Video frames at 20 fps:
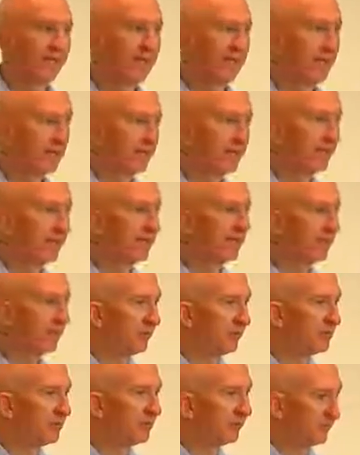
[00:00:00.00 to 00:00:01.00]
it as I
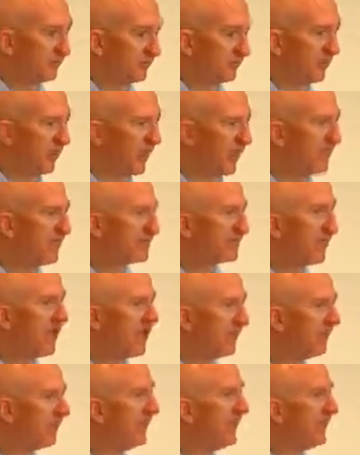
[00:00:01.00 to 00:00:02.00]
go. And it's
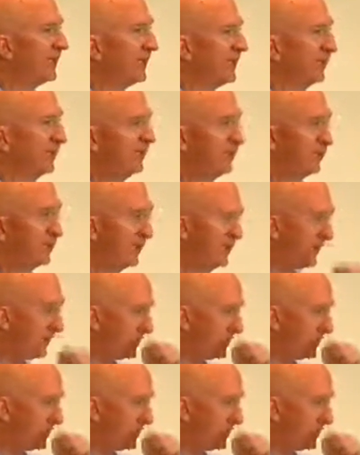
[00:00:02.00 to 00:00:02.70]
often the need,